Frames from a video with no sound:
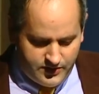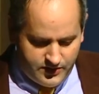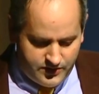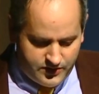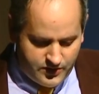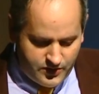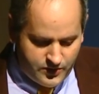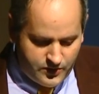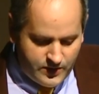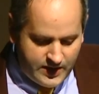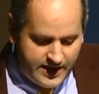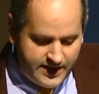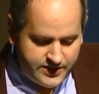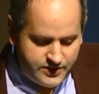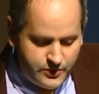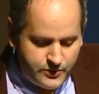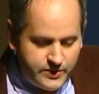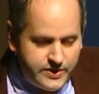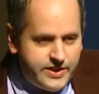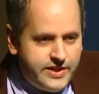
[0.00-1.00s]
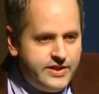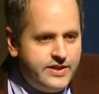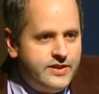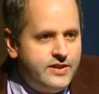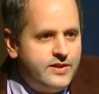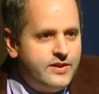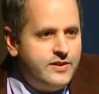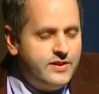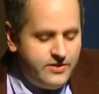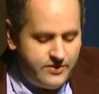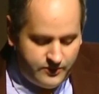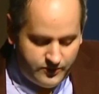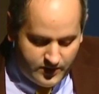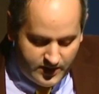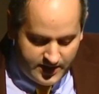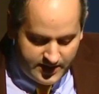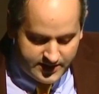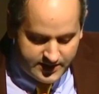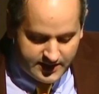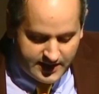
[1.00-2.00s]
So, as you will hear,
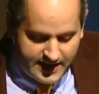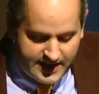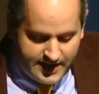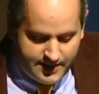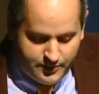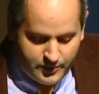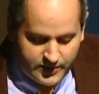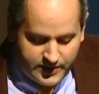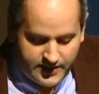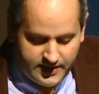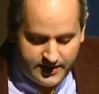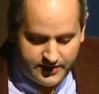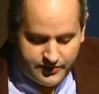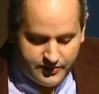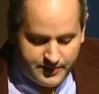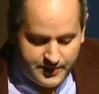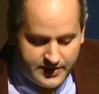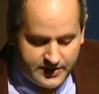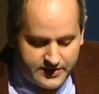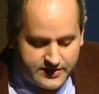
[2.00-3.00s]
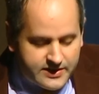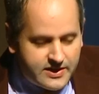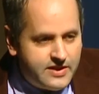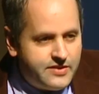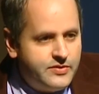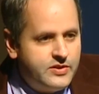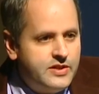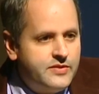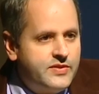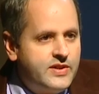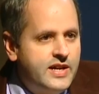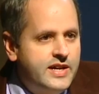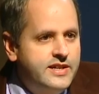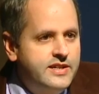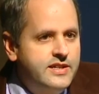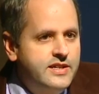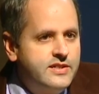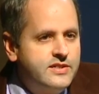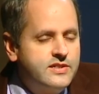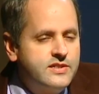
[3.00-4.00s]
Ron's lab went on from the discovery of
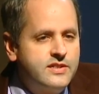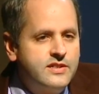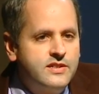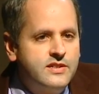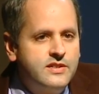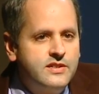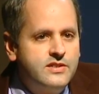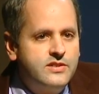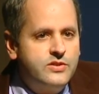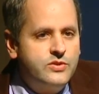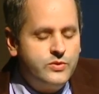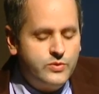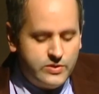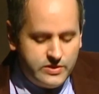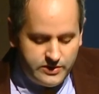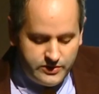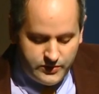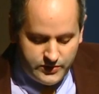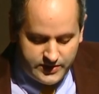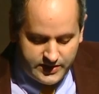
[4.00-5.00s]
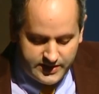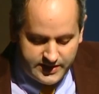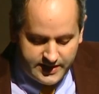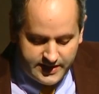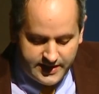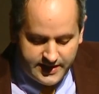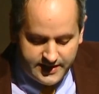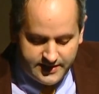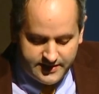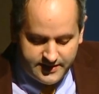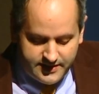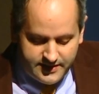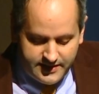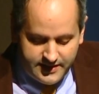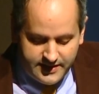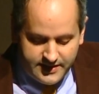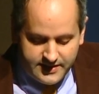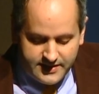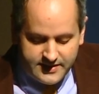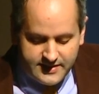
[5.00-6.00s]
kinesin to elucidate
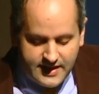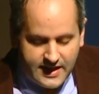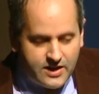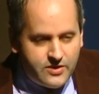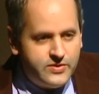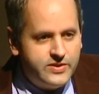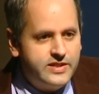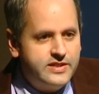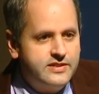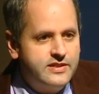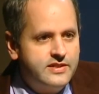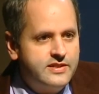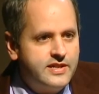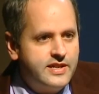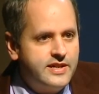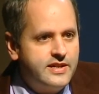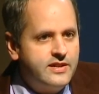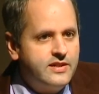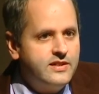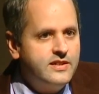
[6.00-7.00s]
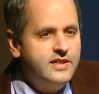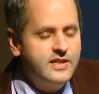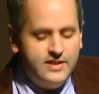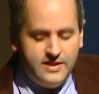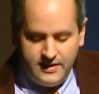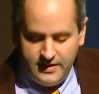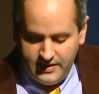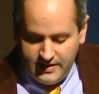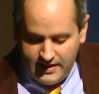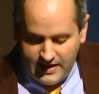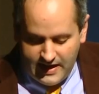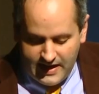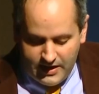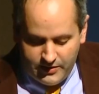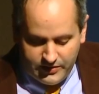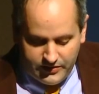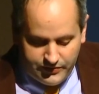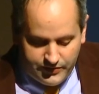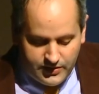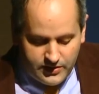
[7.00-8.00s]
in astounding detail
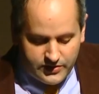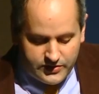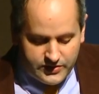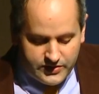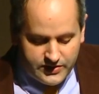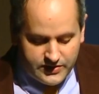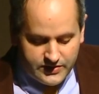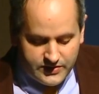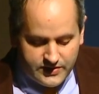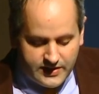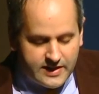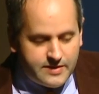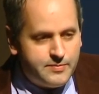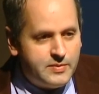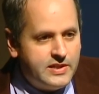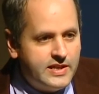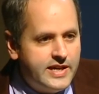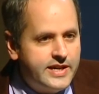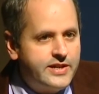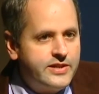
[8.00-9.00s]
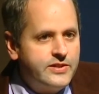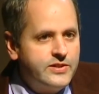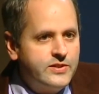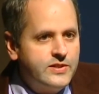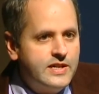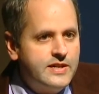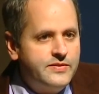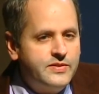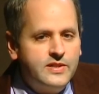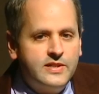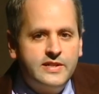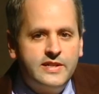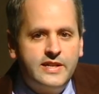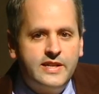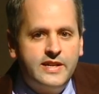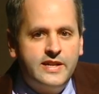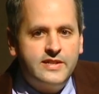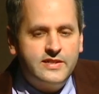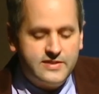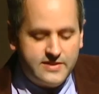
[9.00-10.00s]
how it functions at a molecular level
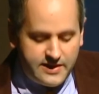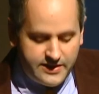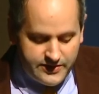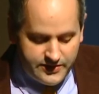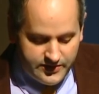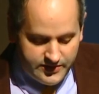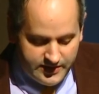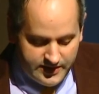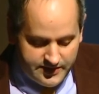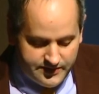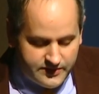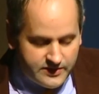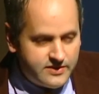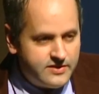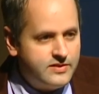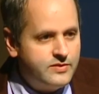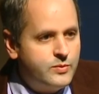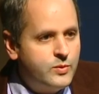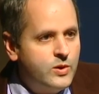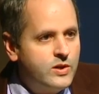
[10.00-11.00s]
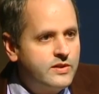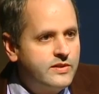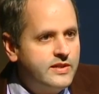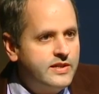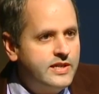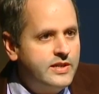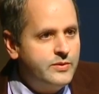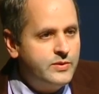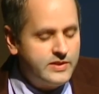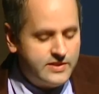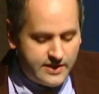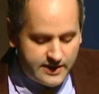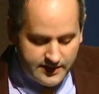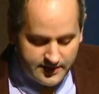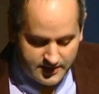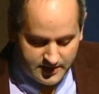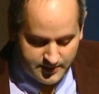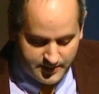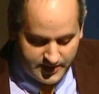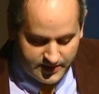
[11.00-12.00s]
and at a cellular level, work that he will
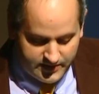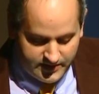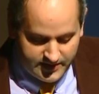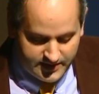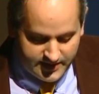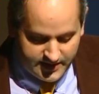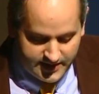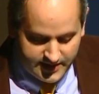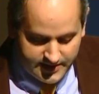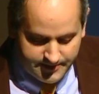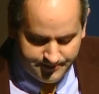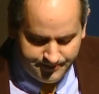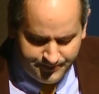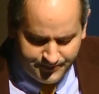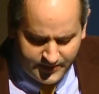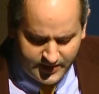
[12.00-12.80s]
tell us about today.